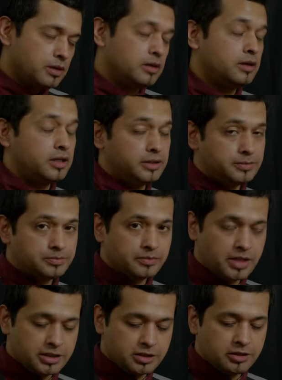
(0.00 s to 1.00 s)
Oh,
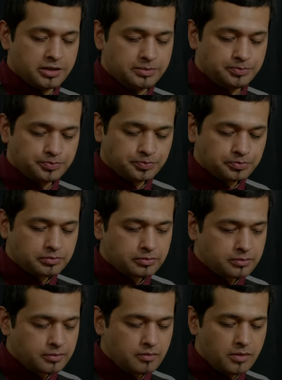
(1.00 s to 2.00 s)
that's good.
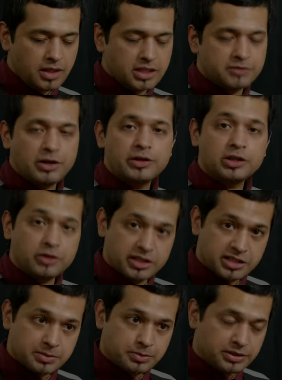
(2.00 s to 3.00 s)
It's very crisp